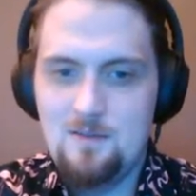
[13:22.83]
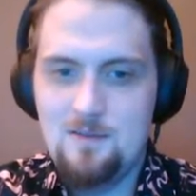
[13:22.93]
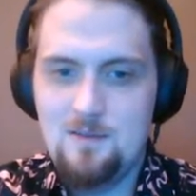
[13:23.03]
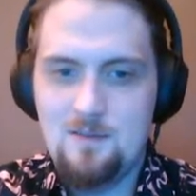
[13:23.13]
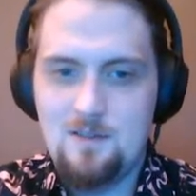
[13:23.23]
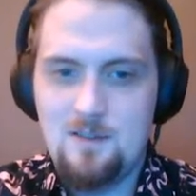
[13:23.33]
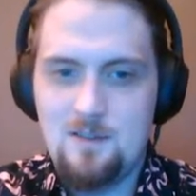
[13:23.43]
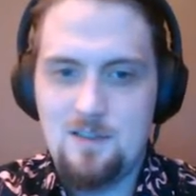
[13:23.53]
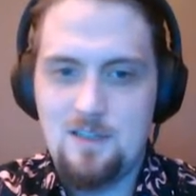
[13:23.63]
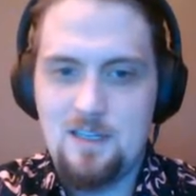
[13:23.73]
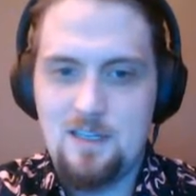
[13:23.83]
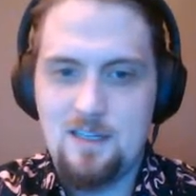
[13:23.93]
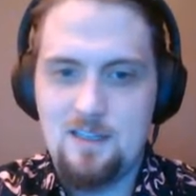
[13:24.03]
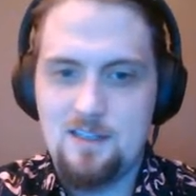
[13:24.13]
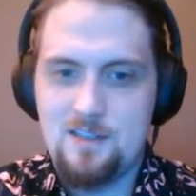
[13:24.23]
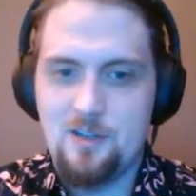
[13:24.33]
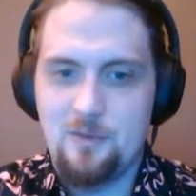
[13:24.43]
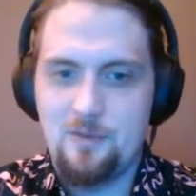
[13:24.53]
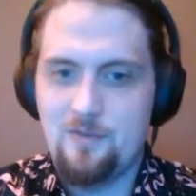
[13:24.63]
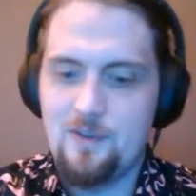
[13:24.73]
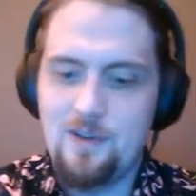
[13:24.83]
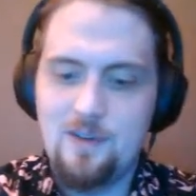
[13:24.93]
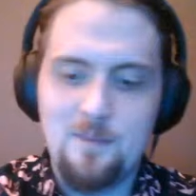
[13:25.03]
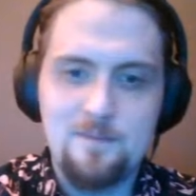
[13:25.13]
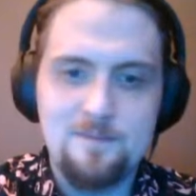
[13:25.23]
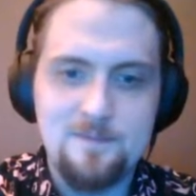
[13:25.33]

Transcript: Let's go with freedom.